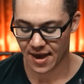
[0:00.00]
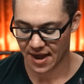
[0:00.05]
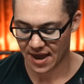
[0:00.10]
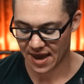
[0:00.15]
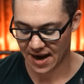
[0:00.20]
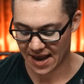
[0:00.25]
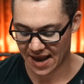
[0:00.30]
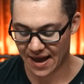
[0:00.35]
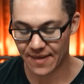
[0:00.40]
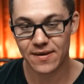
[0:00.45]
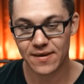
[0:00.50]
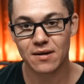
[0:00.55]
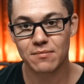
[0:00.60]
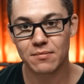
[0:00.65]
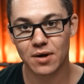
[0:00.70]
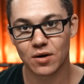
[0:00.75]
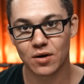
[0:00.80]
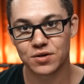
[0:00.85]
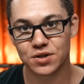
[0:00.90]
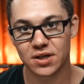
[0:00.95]
And I had the
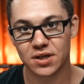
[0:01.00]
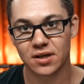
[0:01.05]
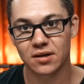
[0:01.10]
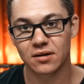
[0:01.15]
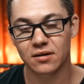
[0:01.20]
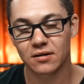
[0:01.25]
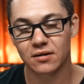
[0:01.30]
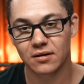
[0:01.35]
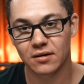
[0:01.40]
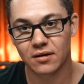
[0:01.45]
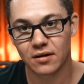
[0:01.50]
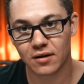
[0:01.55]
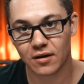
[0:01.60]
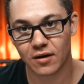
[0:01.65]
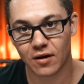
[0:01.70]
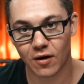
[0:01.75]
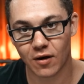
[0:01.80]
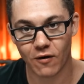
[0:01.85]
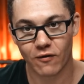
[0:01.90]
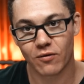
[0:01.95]
emoji
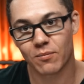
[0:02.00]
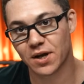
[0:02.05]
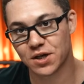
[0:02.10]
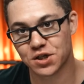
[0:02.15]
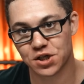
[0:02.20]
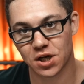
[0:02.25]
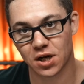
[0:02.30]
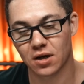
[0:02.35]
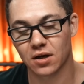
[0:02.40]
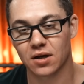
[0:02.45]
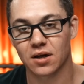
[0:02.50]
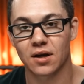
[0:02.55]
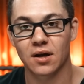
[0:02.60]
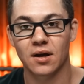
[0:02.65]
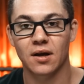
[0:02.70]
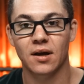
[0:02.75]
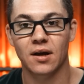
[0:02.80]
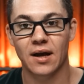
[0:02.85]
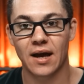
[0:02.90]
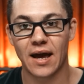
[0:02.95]
over my junk,
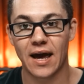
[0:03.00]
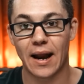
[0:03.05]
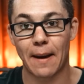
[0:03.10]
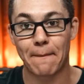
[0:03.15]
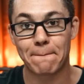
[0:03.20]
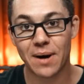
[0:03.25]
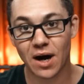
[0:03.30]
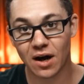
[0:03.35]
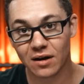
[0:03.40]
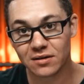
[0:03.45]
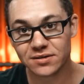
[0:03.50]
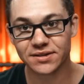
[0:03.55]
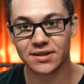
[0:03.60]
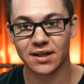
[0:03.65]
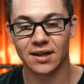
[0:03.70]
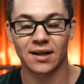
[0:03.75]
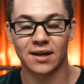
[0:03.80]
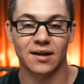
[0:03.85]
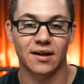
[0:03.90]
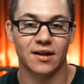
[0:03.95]
and I
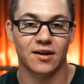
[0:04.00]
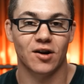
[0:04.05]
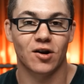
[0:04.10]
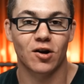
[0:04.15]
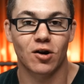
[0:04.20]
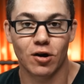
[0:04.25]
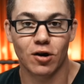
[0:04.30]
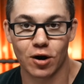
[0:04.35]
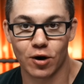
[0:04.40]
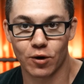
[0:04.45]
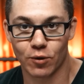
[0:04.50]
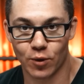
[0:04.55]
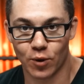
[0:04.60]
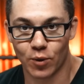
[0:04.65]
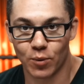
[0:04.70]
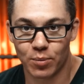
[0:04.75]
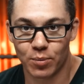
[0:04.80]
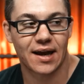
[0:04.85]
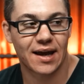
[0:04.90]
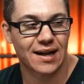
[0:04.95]
posted it in her
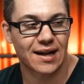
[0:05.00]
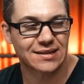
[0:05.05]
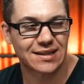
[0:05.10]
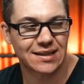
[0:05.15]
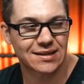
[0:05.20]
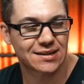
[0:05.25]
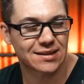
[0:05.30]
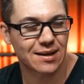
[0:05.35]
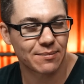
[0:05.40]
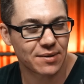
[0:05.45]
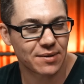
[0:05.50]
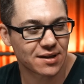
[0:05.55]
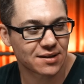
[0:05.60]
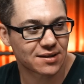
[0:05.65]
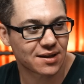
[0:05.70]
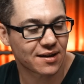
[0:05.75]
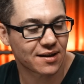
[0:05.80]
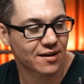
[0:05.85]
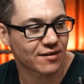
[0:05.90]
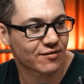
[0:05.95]
group. And I said something
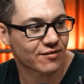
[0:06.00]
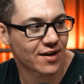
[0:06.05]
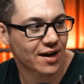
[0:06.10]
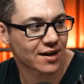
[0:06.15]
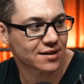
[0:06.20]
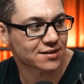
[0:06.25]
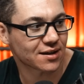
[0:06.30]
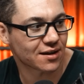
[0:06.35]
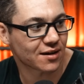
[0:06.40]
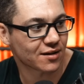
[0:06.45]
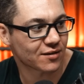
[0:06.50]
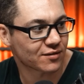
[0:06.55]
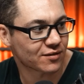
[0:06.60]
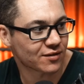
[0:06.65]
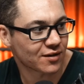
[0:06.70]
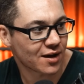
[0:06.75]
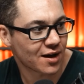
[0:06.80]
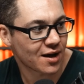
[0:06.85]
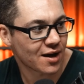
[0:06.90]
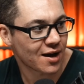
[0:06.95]
to the effect of,
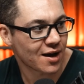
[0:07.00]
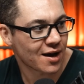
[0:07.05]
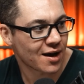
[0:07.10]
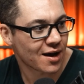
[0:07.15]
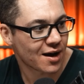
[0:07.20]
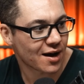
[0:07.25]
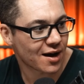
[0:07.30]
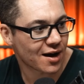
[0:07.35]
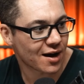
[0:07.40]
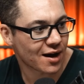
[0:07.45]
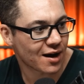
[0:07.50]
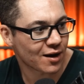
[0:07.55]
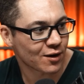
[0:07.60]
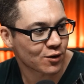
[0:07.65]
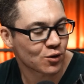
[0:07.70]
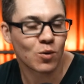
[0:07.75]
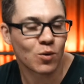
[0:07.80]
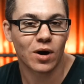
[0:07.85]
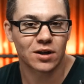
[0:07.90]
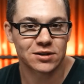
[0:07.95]

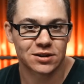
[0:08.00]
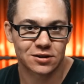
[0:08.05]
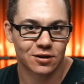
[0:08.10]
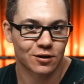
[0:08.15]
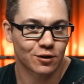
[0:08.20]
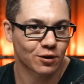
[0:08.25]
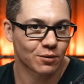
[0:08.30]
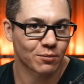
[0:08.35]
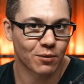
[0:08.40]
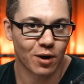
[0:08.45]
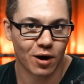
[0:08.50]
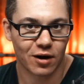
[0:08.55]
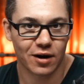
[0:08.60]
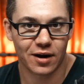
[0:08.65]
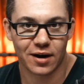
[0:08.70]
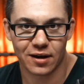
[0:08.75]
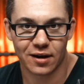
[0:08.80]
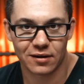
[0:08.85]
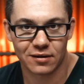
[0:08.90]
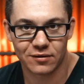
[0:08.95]
who wants to learn
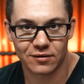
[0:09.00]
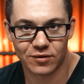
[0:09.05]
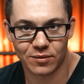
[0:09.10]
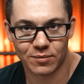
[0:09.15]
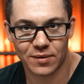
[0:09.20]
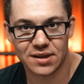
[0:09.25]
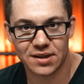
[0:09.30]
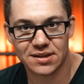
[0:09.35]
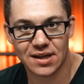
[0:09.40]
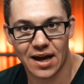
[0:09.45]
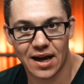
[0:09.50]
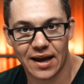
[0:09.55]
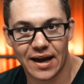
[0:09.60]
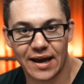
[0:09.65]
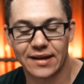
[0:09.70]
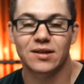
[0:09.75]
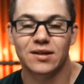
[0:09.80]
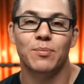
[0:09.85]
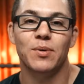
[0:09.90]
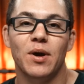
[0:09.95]
marketing from this guy?
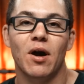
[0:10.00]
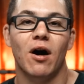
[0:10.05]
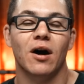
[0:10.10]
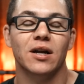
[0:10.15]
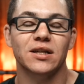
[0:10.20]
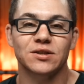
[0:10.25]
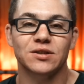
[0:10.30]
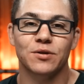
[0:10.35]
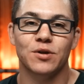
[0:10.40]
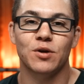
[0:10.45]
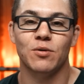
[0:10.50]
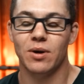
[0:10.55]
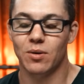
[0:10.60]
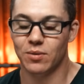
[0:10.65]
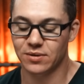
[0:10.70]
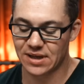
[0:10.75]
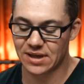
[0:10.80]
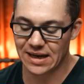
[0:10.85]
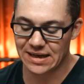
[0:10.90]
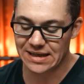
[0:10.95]
And to honest with you, it
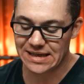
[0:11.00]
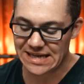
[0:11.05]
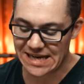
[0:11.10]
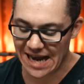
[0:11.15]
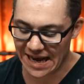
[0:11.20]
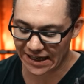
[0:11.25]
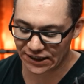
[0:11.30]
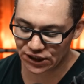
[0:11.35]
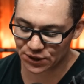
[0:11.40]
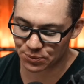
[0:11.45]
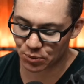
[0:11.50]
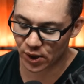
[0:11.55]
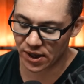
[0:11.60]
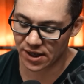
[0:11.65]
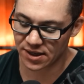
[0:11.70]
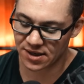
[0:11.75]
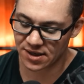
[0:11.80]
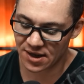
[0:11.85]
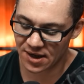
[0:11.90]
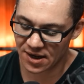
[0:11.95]
was a
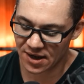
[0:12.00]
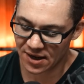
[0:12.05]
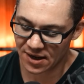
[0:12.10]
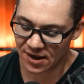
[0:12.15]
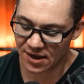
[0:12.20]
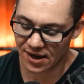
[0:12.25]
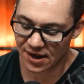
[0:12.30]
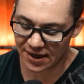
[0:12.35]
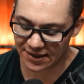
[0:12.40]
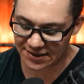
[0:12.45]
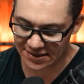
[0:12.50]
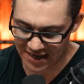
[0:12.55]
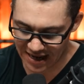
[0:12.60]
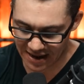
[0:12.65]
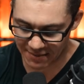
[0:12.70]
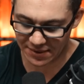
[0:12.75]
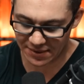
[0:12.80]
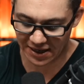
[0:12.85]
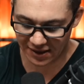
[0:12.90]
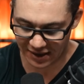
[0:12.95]
desperate
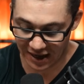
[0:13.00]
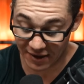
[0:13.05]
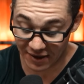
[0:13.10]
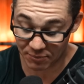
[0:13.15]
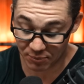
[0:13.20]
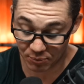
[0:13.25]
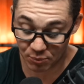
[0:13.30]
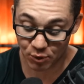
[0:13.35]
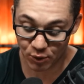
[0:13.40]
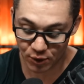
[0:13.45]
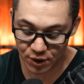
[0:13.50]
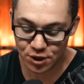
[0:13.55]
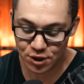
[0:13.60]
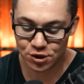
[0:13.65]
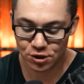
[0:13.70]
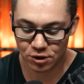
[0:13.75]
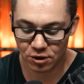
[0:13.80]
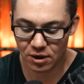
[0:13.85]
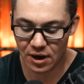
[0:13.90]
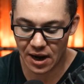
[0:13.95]
attempt. I'm pretty
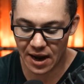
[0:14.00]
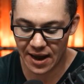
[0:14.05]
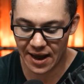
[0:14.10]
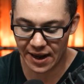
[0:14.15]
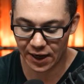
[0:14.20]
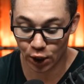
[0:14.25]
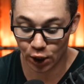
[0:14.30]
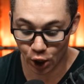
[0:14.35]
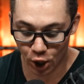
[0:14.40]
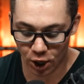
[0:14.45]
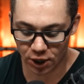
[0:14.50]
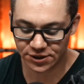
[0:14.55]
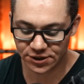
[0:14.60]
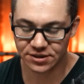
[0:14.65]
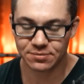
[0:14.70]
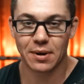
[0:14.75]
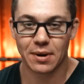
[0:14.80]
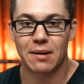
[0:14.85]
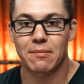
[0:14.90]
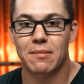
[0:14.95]
sure I had
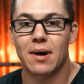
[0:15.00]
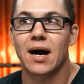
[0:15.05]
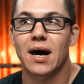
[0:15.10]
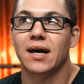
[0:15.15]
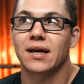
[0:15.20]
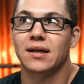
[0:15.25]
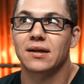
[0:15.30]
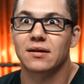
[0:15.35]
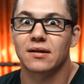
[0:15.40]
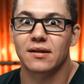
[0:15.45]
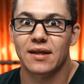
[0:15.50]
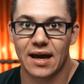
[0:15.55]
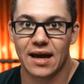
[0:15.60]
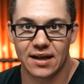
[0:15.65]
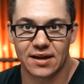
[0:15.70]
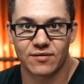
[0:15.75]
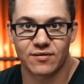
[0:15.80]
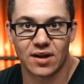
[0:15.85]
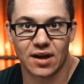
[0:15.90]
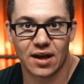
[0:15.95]
lost my mind that
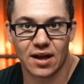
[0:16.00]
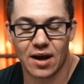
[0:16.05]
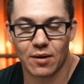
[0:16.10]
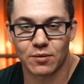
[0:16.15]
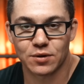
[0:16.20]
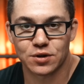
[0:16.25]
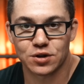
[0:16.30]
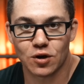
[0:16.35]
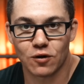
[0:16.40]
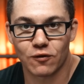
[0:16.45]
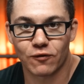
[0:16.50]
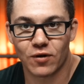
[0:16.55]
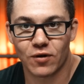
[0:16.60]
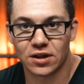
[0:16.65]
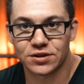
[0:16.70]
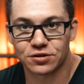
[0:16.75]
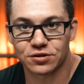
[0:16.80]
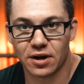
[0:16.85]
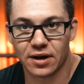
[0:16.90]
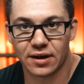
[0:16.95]
evening, and I was so
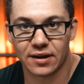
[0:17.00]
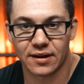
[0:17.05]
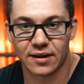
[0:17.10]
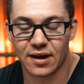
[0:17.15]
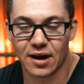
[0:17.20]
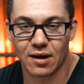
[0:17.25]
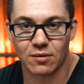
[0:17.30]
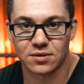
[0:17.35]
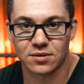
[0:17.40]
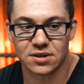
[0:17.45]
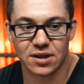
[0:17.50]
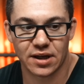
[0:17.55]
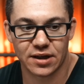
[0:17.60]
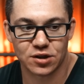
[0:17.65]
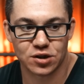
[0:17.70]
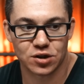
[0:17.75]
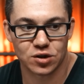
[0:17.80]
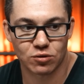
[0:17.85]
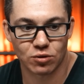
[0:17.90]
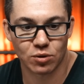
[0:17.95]
frustrated that I was like,
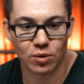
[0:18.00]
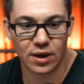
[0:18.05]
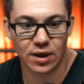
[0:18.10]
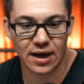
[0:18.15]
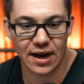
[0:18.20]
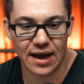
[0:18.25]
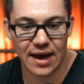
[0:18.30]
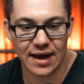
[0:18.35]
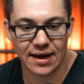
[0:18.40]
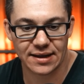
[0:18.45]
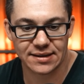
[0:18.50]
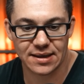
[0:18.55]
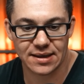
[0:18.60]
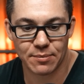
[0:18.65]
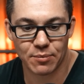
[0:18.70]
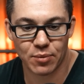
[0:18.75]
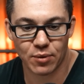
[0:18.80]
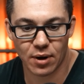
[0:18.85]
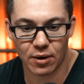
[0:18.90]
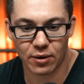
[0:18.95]
screw it. And I had a
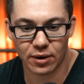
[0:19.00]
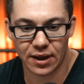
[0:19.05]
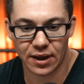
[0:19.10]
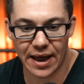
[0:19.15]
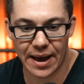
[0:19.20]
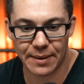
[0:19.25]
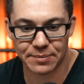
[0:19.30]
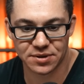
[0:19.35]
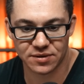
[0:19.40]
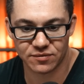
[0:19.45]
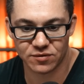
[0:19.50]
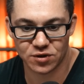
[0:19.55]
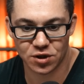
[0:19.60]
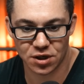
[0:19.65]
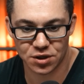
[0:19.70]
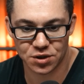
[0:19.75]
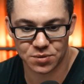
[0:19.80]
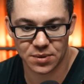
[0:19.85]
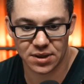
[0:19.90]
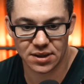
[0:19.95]
temporary lapse of
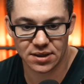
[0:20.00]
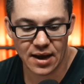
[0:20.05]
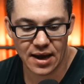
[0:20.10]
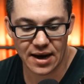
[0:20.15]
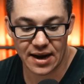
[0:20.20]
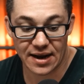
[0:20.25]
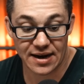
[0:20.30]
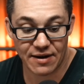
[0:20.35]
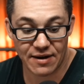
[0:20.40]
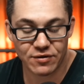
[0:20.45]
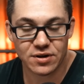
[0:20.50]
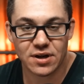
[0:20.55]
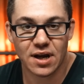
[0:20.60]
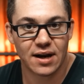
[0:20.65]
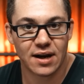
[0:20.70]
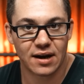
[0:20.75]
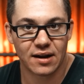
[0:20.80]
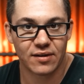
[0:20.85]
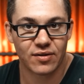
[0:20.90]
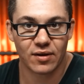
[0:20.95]
judgment. And I'd never done
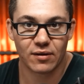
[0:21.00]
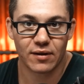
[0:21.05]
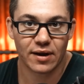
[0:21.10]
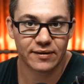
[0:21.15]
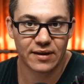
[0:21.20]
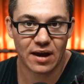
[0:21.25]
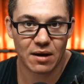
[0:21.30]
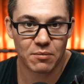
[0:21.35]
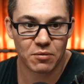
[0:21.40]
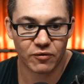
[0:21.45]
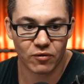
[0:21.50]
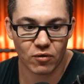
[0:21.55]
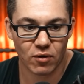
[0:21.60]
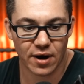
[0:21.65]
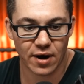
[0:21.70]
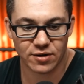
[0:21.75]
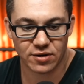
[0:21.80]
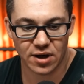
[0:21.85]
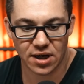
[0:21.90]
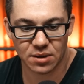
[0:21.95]
anything like that before.
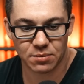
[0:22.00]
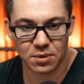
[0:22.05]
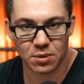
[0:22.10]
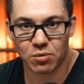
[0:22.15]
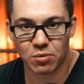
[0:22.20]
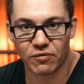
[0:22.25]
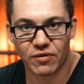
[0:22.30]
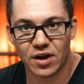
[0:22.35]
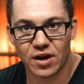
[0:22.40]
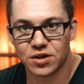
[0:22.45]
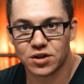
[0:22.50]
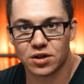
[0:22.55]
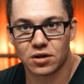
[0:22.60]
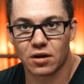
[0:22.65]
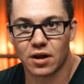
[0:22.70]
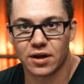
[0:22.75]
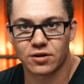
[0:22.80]
I tried to be professional.